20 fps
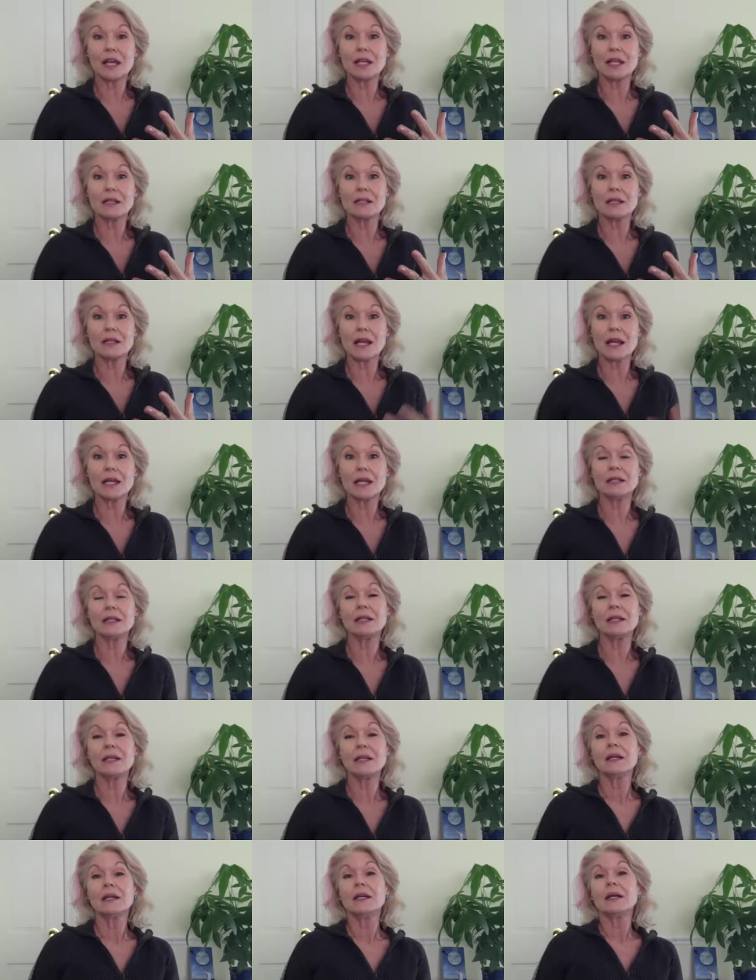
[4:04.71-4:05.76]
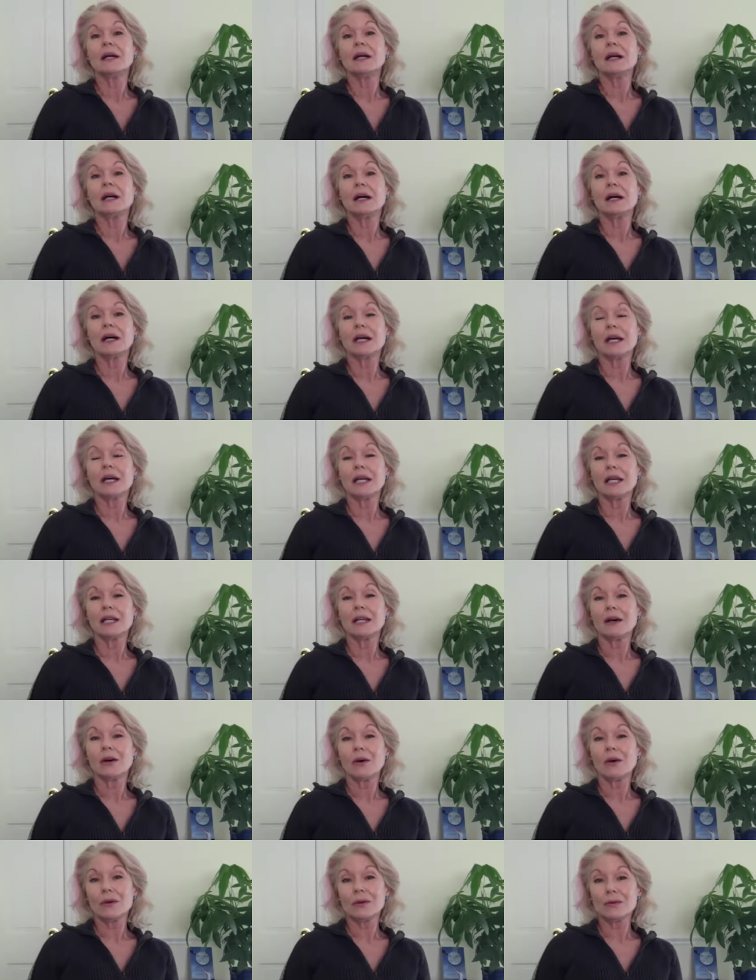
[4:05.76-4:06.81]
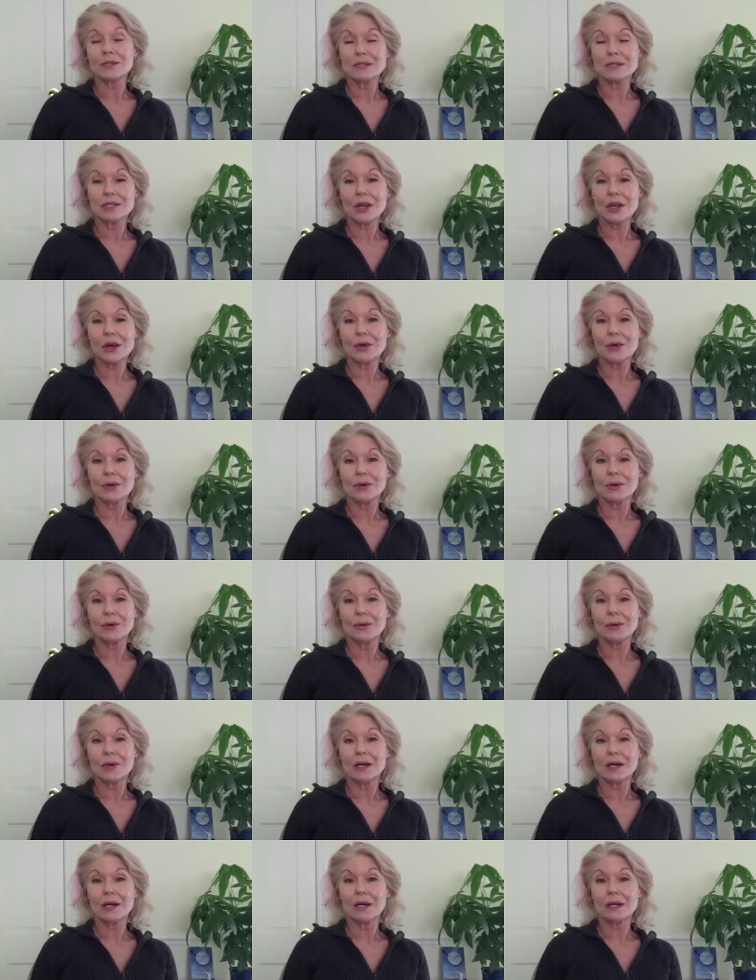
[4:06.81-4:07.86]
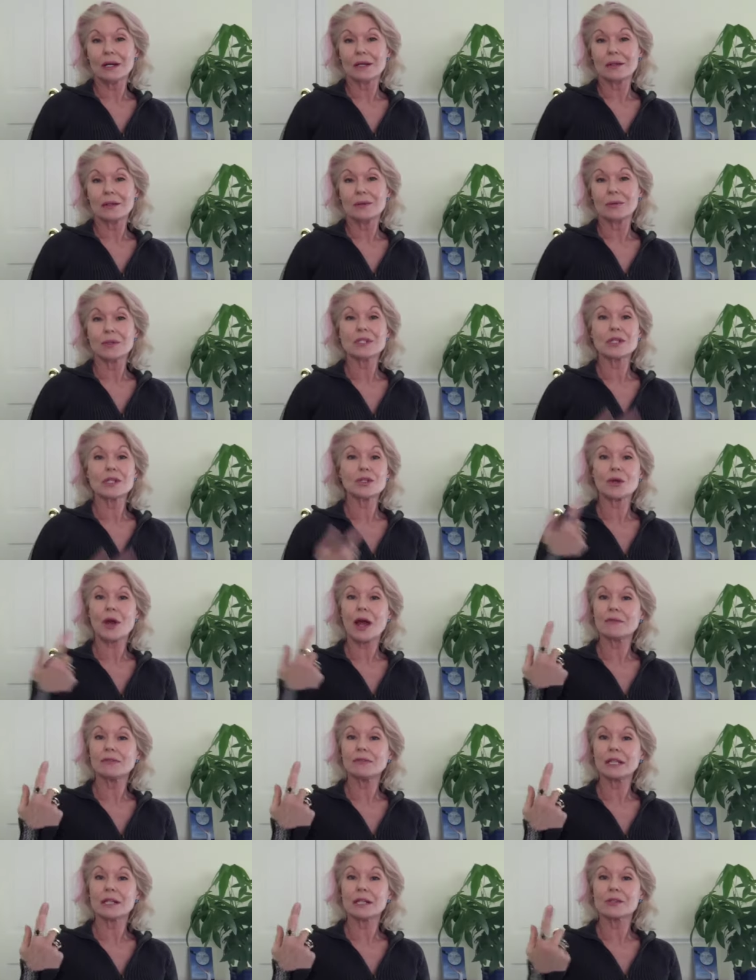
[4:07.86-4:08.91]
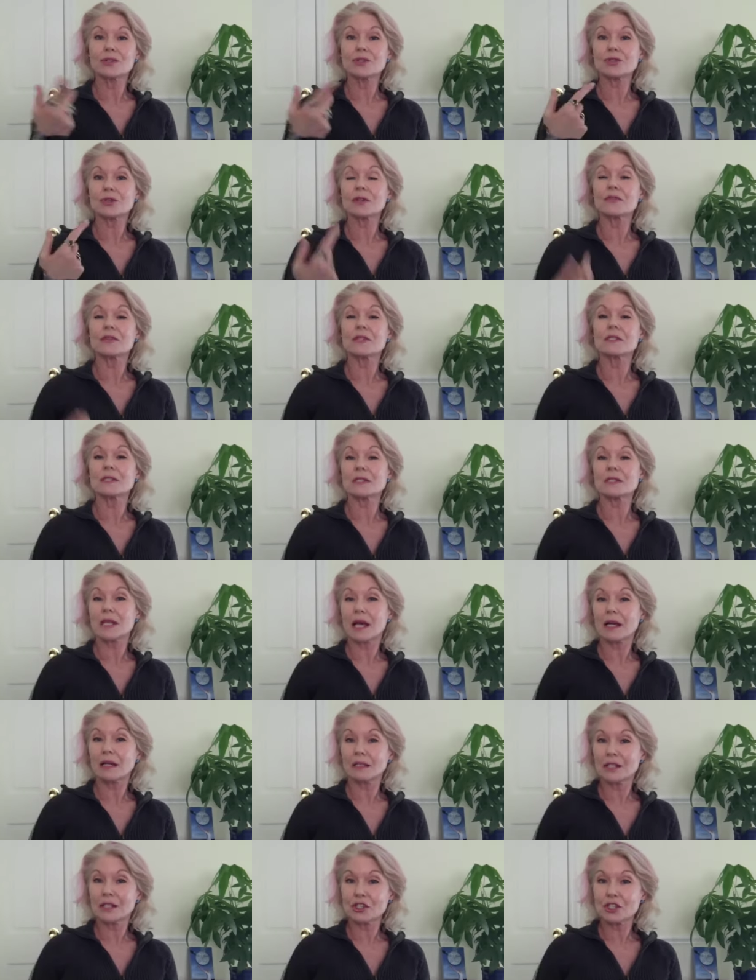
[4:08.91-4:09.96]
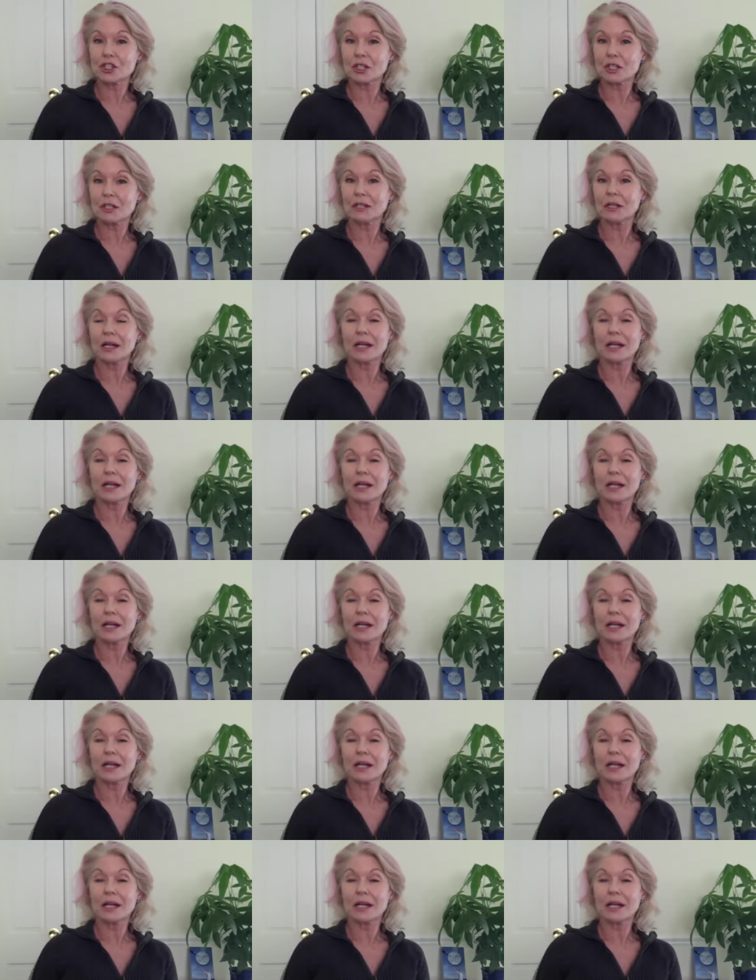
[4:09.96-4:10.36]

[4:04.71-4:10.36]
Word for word: And then I also was a traveling service technician.